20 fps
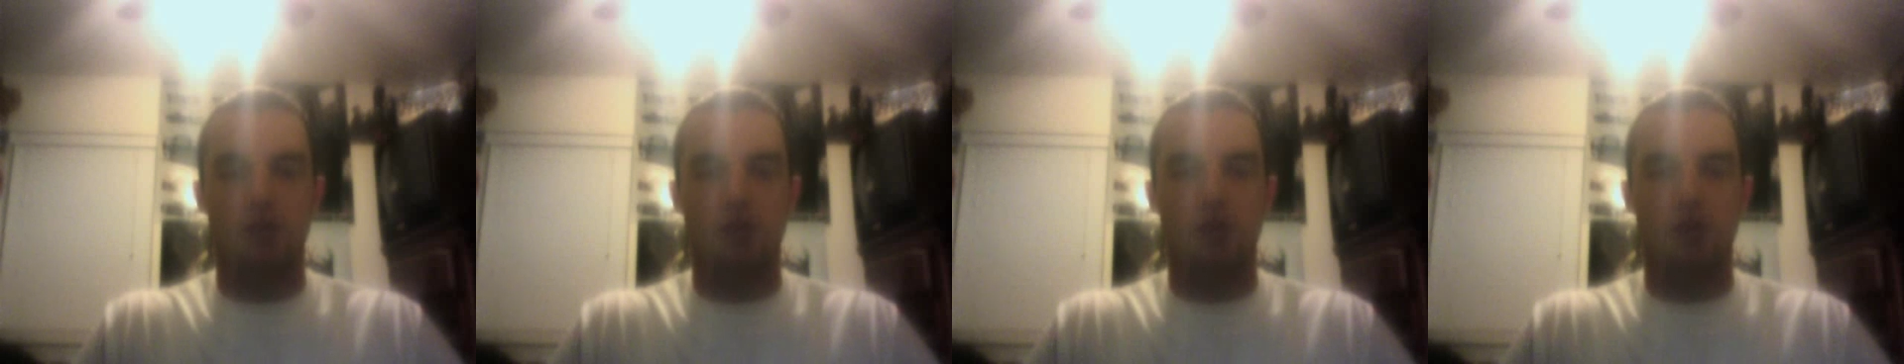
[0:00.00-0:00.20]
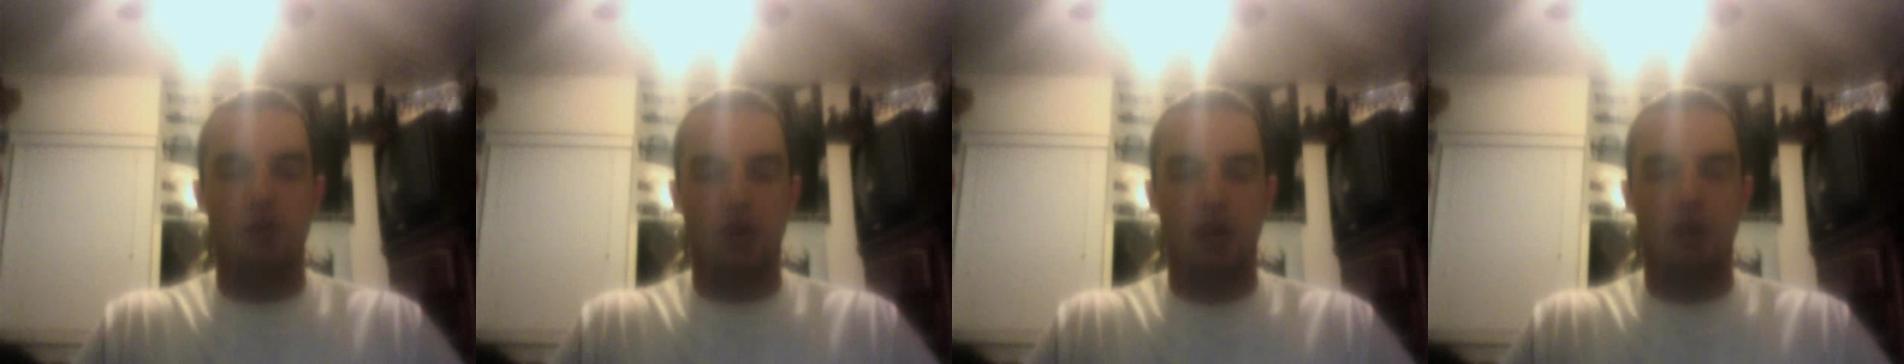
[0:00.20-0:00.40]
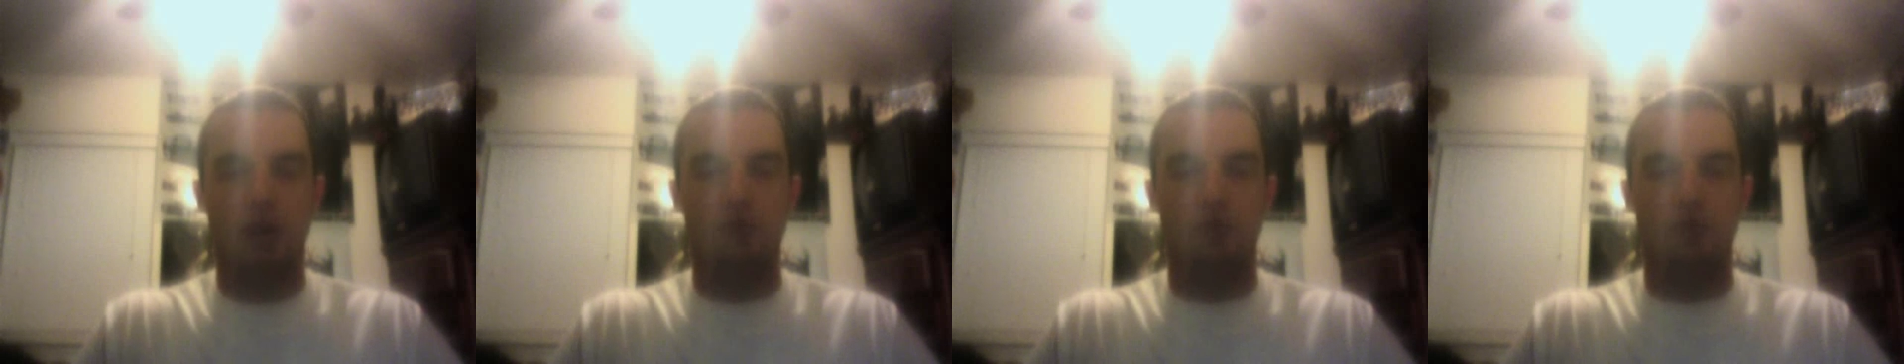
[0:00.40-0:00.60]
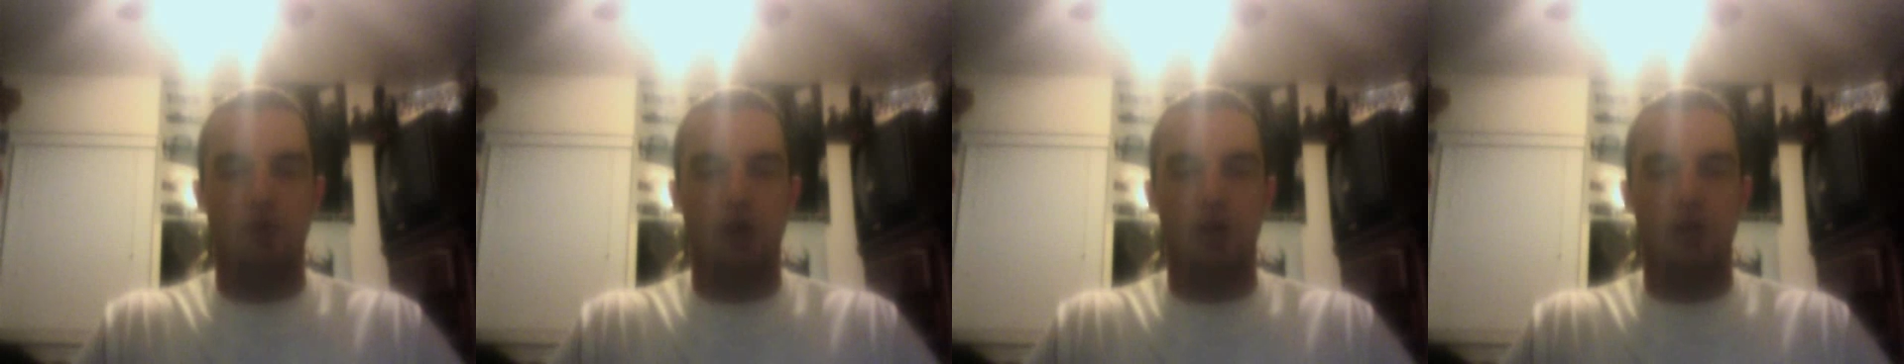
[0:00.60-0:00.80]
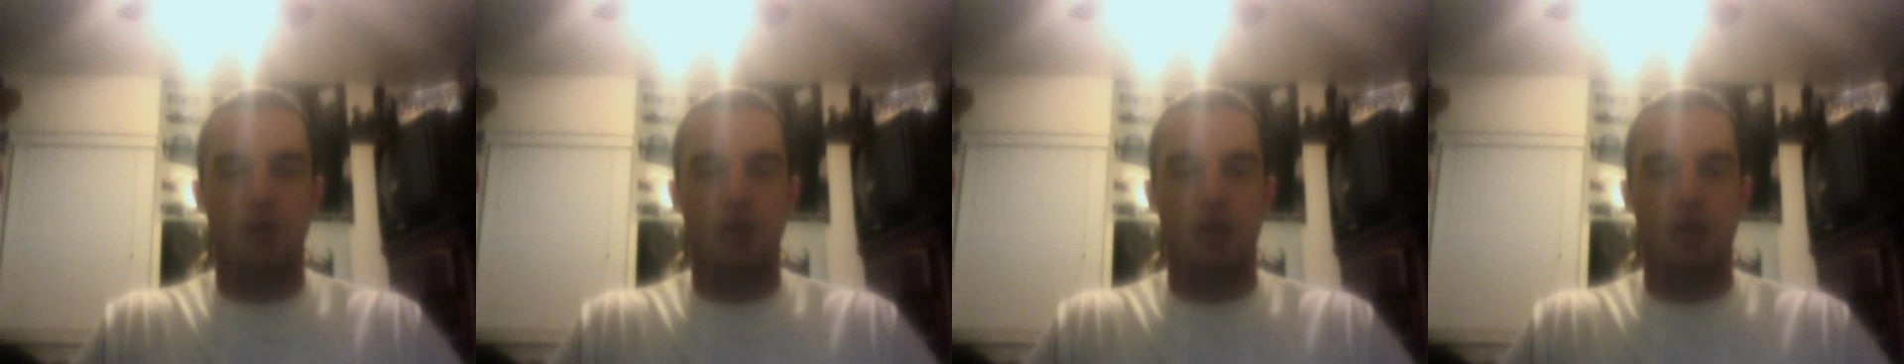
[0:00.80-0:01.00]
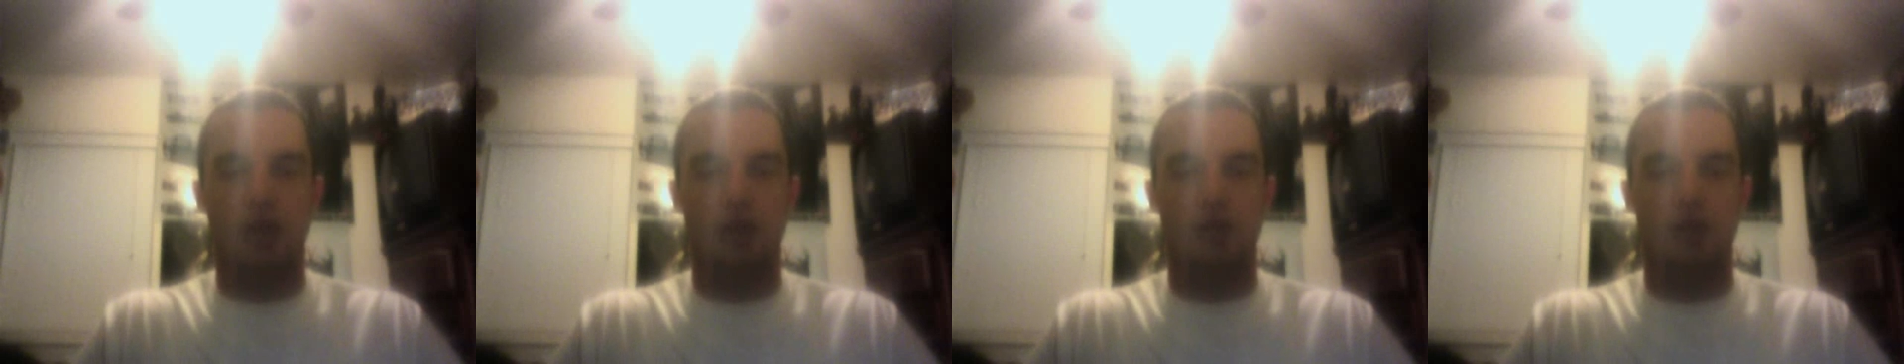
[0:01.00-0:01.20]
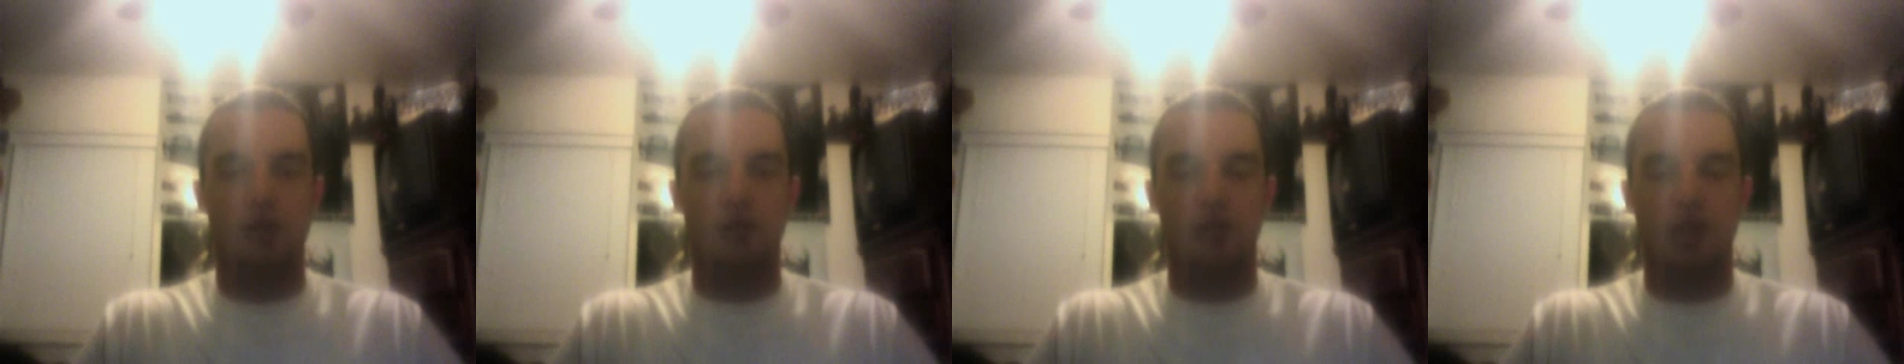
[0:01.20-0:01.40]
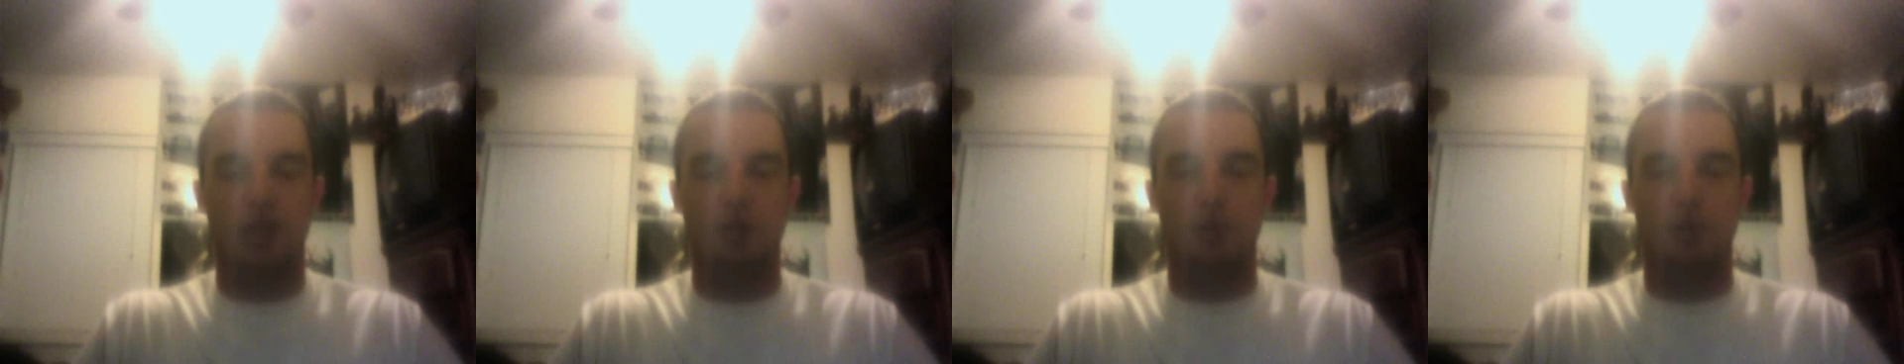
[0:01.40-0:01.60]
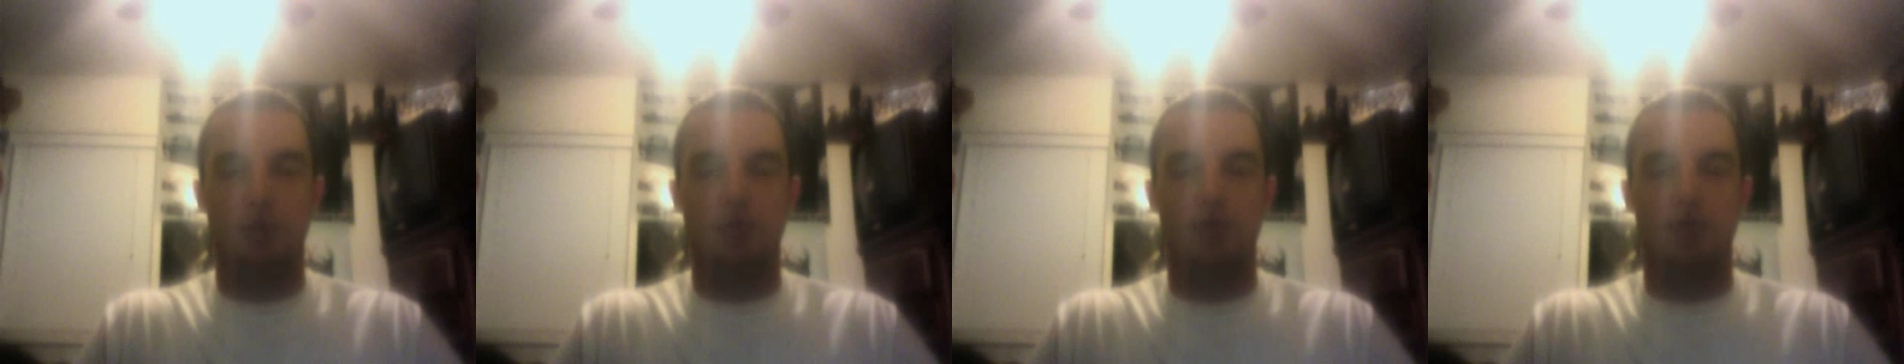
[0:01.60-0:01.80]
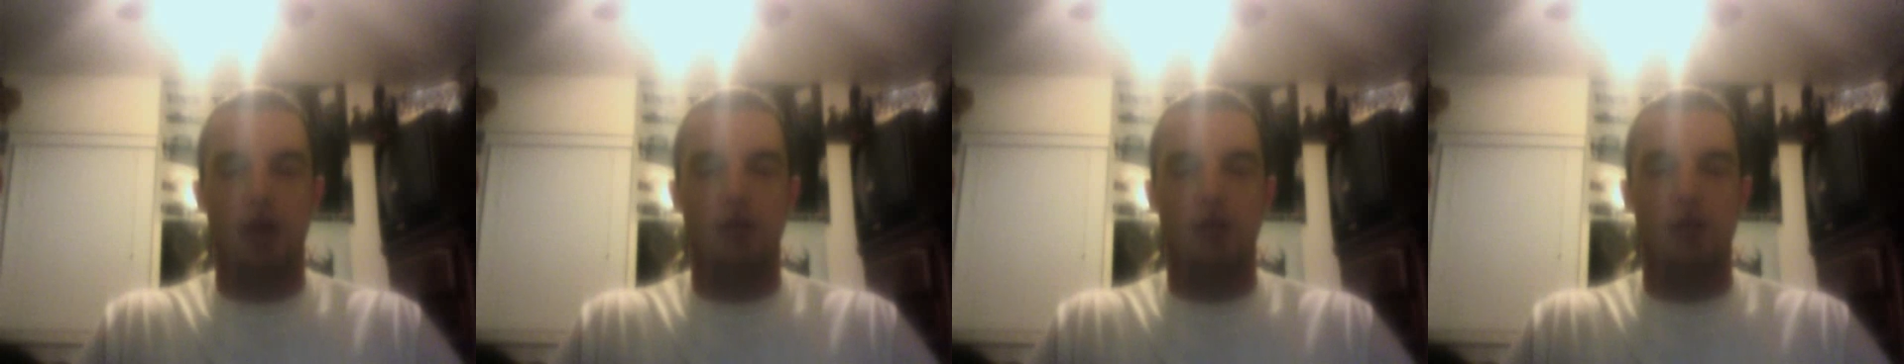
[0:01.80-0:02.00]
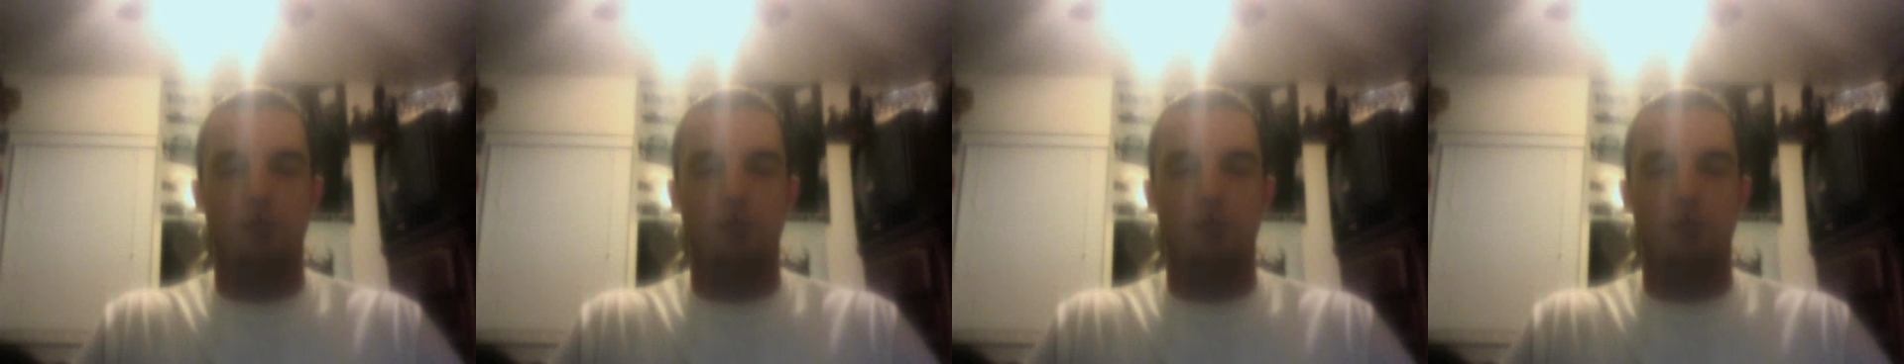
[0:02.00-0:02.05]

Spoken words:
don't have one, the state will provide